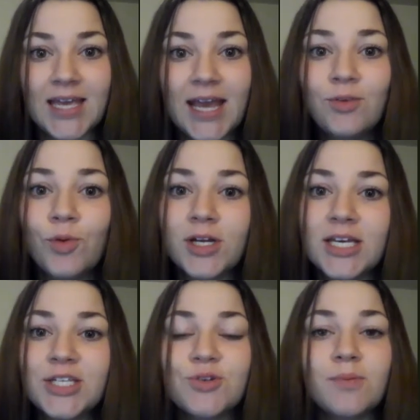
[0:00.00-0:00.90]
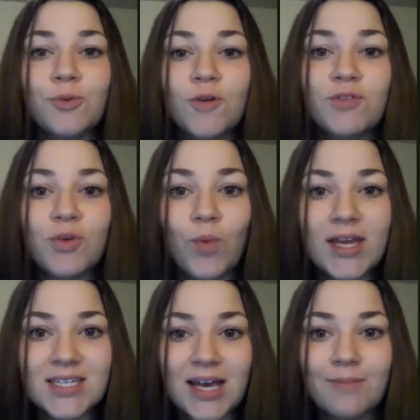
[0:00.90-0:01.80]
and working to improve the wait
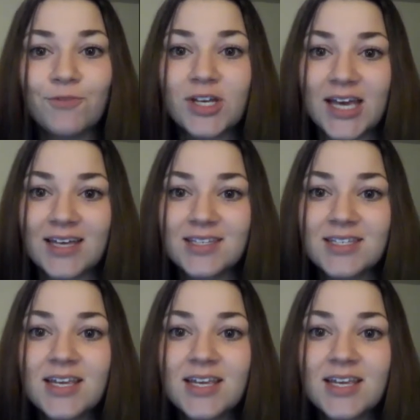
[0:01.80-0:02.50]
time for guests,